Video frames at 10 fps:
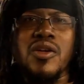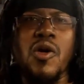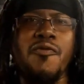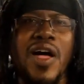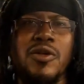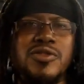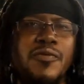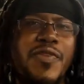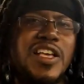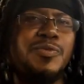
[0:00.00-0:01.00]
Go follow us
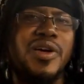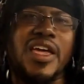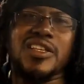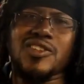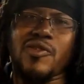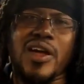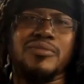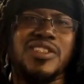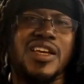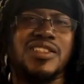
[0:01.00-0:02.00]
on Facebook,
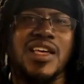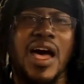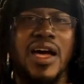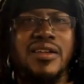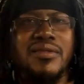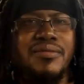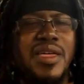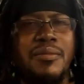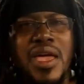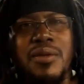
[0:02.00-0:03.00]
Instagram, TikTok,
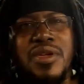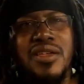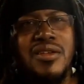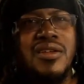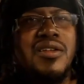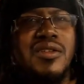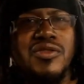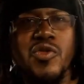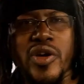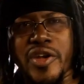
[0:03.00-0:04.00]
and maybe
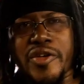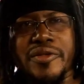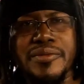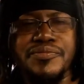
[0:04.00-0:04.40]
Twitter.